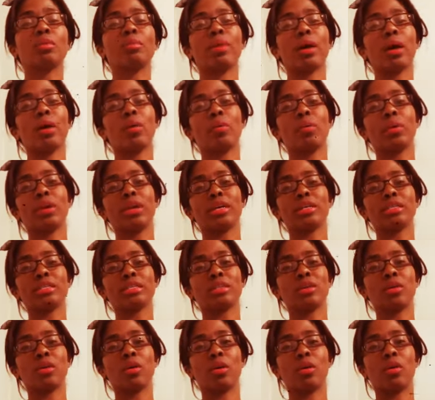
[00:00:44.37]
about what I
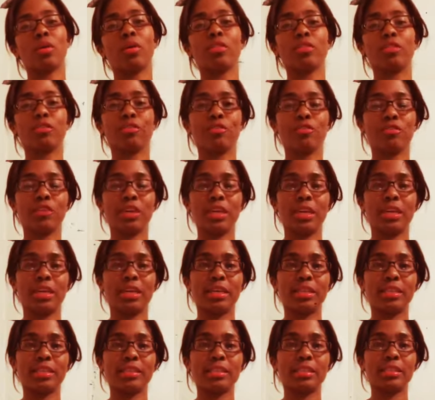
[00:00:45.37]
saw on the
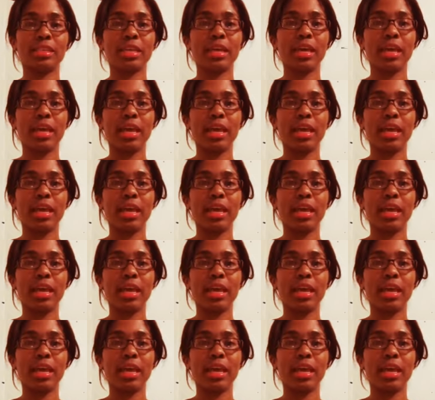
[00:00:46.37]
feeds.